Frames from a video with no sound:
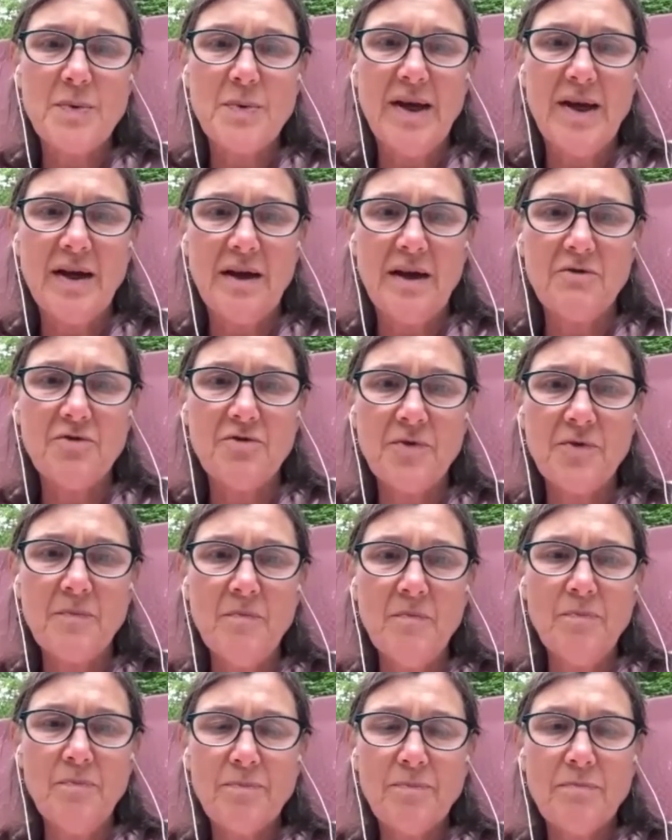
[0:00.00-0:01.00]
We have
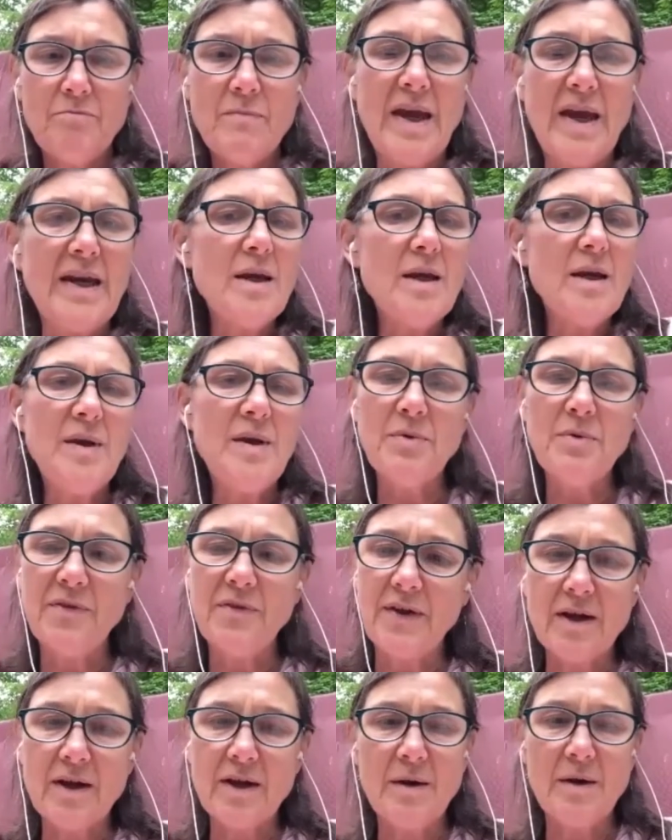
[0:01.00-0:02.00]
many people
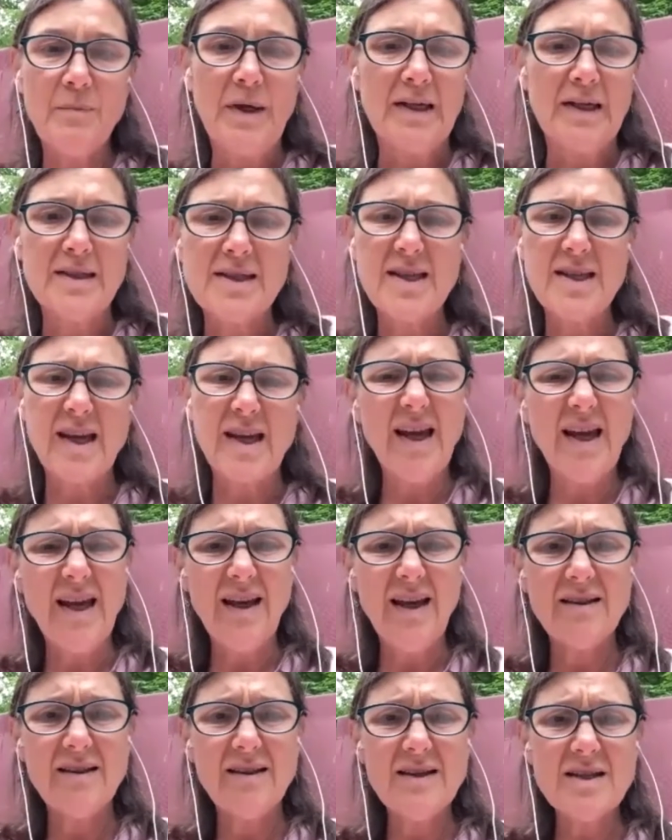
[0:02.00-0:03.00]
that come in and say,
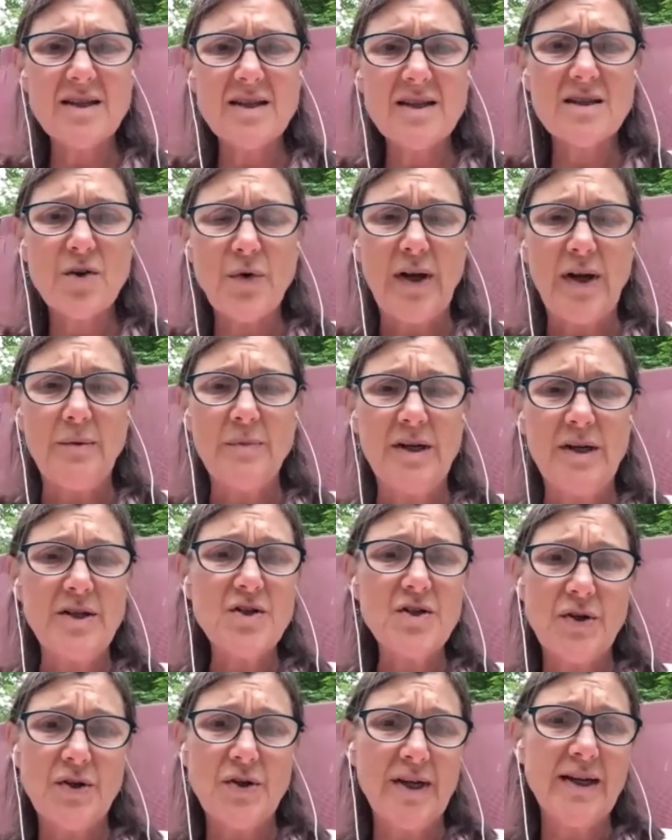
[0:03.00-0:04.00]
hey, this is a great
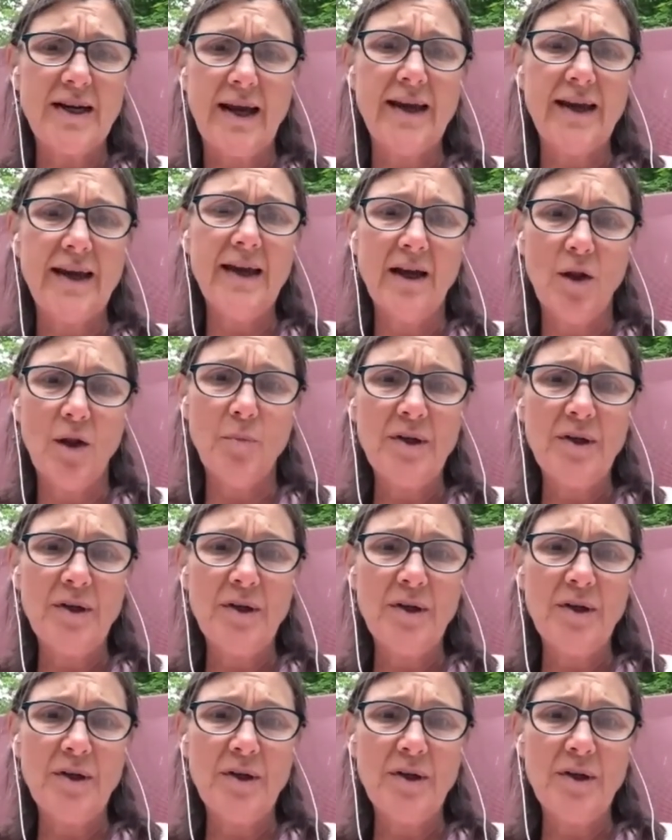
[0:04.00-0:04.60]
ministry, can I help?